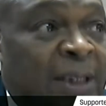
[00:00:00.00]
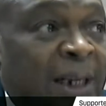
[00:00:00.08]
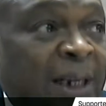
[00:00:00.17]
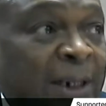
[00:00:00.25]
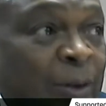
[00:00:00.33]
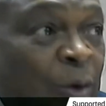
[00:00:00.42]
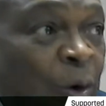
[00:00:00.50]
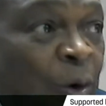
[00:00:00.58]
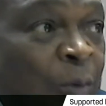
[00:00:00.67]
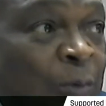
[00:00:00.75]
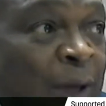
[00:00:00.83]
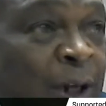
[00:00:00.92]
start at
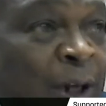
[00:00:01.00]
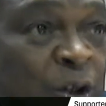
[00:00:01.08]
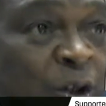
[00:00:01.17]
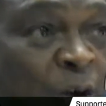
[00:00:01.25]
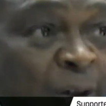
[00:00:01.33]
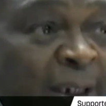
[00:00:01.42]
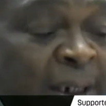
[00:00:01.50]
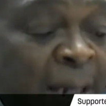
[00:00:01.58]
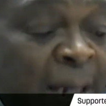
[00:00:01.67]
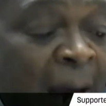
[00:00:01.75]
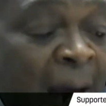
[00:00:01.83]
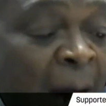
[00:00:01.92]
home, ensure that
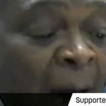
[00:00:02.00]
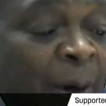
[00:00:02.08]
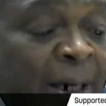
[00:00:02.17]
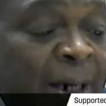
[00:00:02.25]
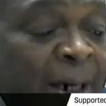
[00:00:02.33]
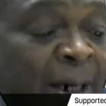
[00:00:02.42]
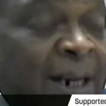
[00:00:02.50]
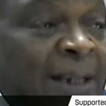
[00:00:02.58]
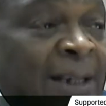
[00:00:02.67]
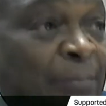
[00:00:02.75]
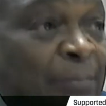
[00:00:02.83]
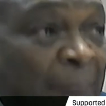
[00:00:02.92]
our
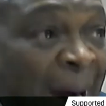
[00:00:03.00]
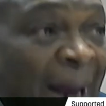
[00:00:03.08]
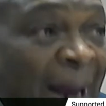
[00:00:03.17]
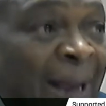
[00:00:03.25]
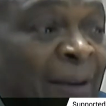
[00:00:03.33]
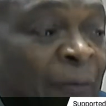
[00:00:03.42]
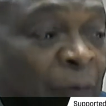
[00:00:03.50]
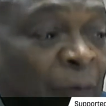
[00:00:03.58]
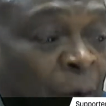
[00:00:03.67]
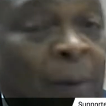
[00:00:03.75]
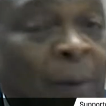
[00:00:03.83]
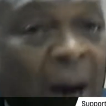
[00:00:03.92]
retailers buy
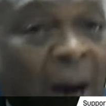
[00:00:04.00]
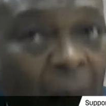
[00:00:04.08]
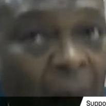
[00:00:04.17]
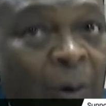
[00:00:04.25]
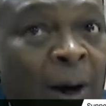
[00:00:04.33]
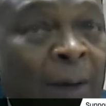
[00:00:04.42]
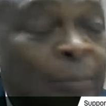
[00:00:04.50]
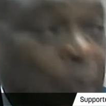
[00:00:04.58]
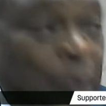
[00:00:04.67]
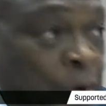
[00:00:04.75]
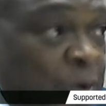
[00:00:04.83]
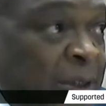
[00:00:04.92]
from our
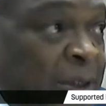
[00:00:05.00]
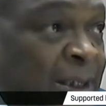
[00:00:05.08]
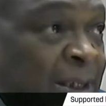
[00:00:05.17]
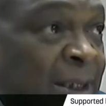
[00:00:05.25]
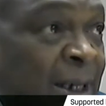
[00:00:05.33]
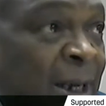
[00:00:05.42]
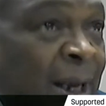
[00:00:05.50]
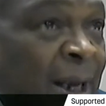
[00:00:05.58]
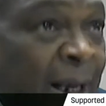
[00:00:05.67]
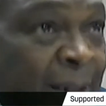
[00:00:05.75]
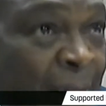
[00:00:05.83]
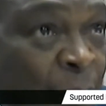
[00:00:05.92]
producers,
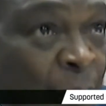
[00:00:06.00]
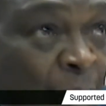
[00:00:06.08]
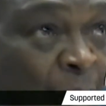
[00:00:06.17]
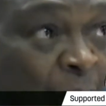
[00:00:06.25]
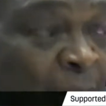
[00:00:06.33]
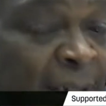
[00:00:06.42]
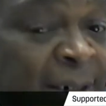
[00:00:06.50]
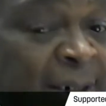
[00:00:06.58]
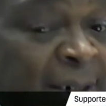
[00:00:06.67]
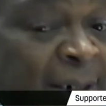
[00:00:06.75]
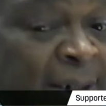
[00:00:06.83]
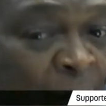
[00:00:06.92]
and then we know that
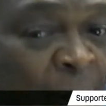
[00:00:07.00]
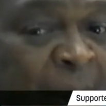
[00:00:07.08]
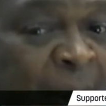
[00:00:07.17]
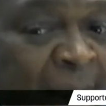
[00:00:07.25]
we